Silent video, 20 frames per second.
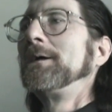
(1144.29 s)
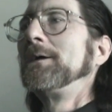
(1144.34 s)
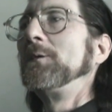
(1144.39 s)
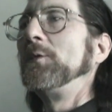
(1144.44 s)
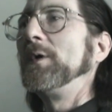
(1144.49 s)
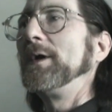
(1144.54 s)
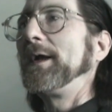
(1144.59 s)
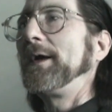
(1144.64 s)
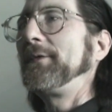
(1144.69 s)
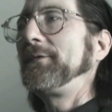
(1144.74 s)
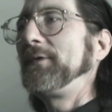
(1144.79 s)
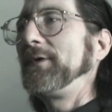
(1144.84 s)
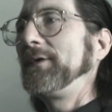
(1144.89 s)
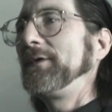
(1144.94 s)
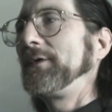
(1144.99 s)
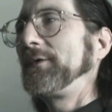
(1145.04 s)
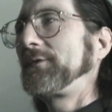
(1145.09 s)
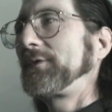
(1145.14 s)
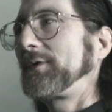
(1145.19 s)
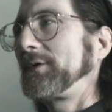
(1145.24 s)
When I see
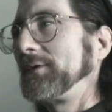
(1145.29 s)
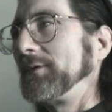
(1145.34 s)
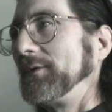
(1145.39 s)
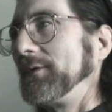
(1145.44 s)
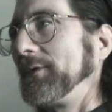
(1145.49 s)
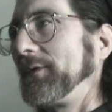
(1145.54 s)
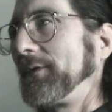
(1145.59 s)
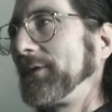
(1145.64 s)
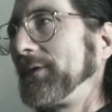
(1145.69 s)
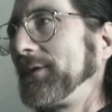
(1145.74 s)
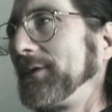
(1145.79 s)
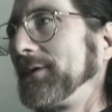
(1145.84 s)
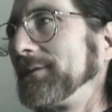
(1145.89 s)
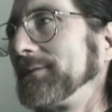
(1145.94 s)
the truth,